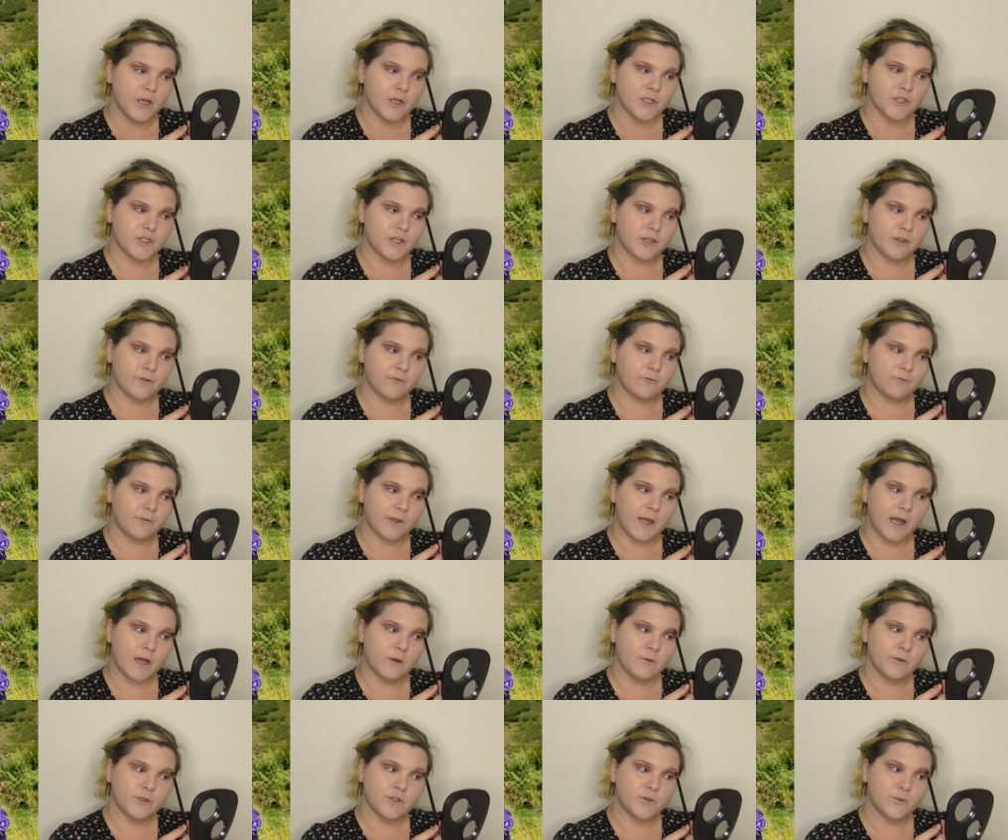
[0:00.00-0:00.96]
So the
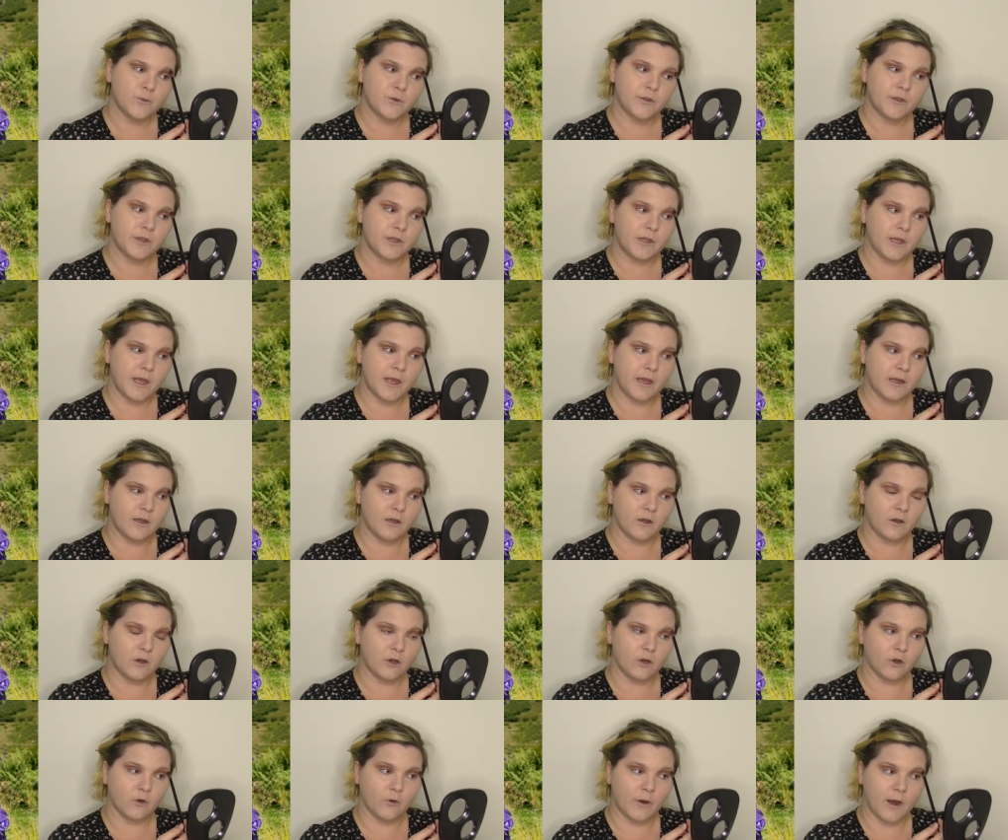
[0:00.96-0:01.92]
flowers would
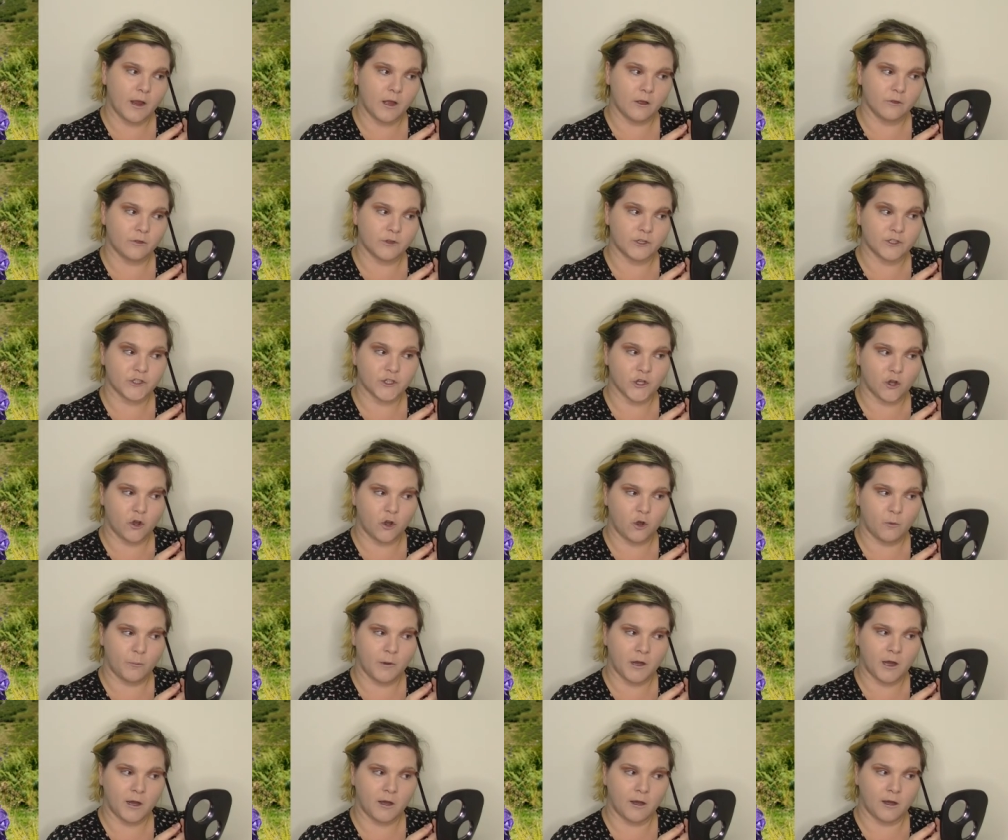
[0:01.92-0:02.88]
then crown the
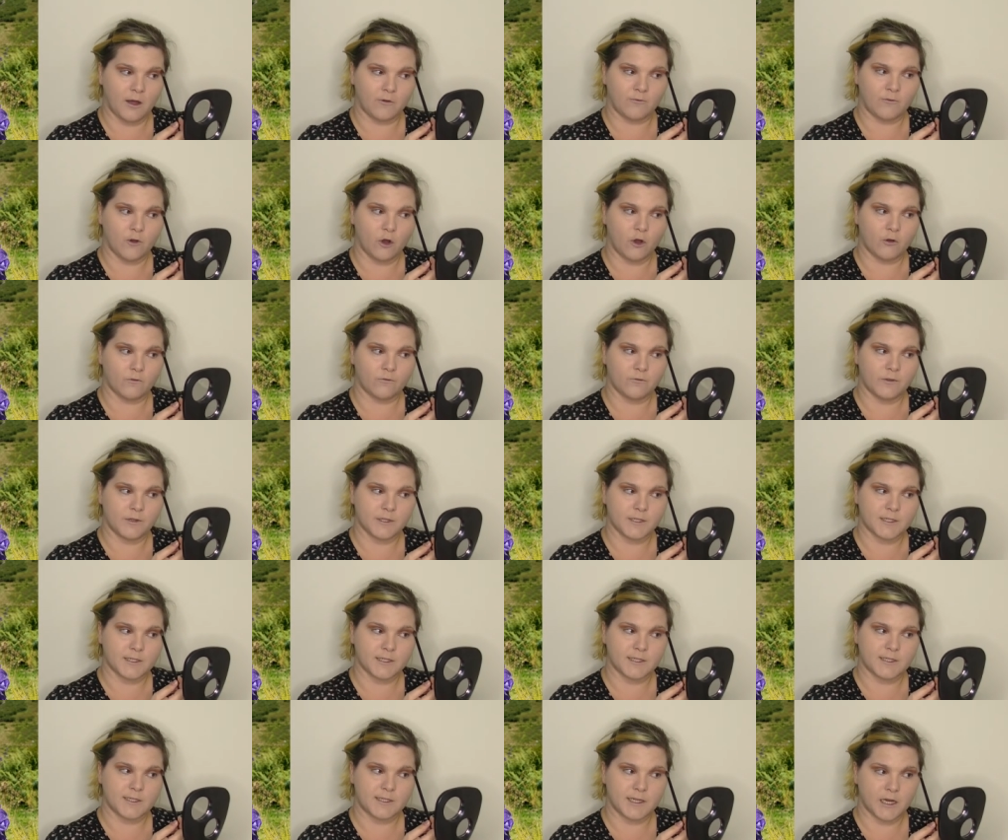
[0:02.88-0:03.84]
top half of the
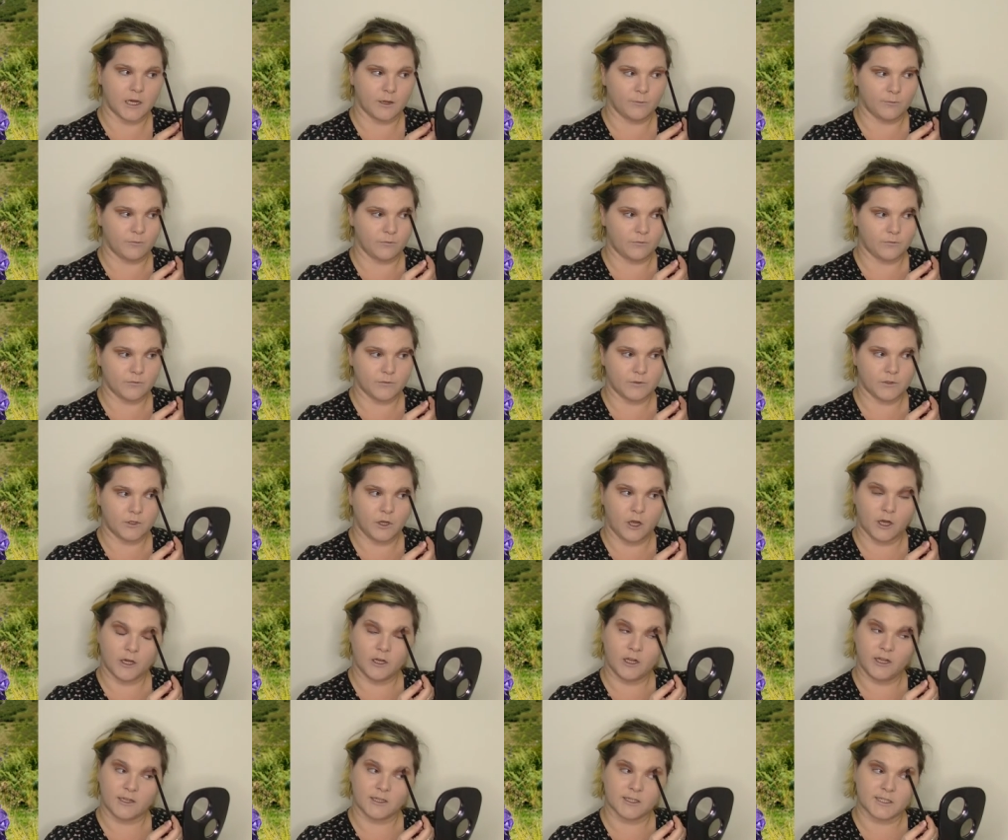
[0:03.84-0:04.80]
stem. It's
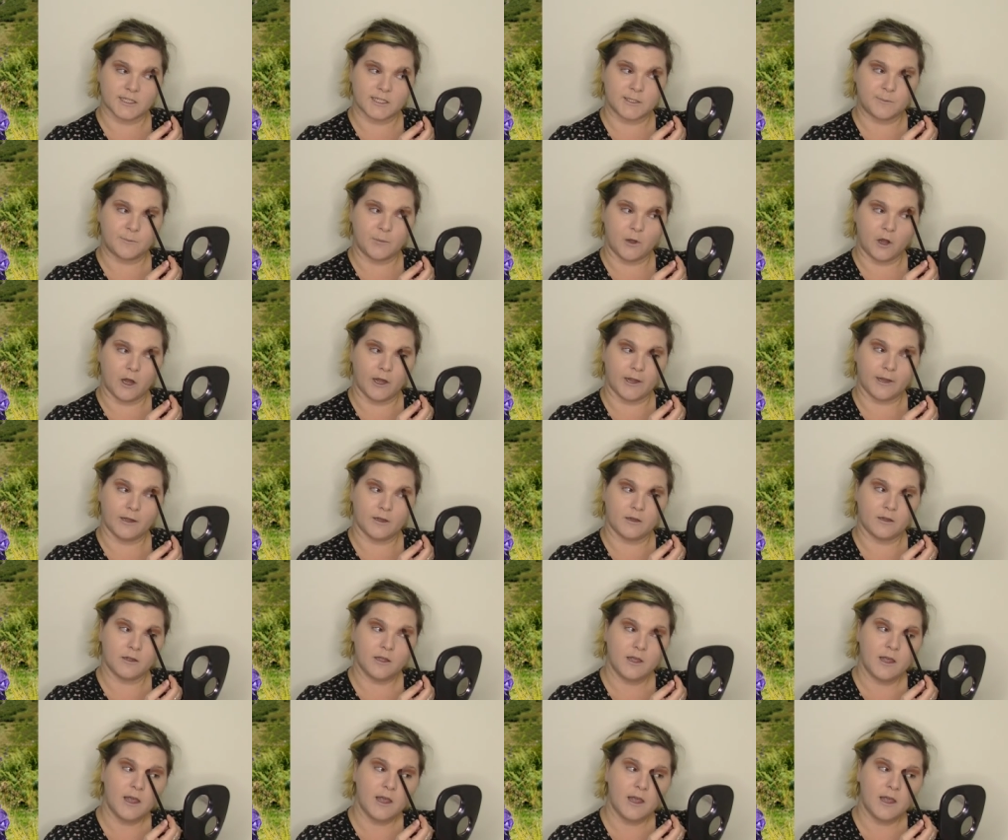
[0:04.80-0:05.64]
kind of like a spire.